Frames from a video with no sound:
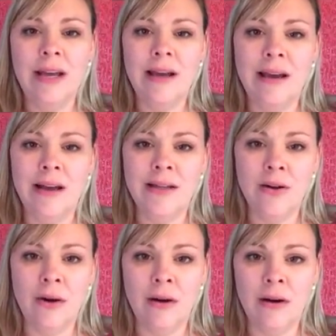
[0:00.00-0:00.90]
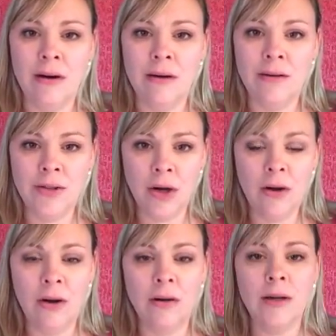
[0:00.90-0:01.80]
at our
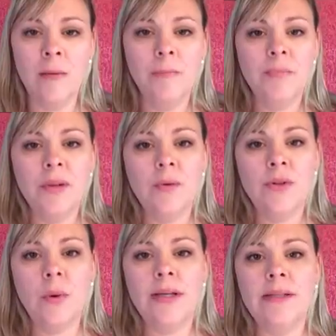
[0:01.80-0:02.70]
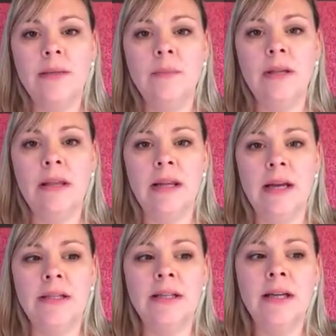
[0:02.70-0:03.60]
talk was quite simply
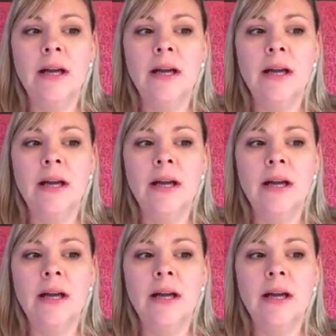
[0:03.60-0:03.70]
that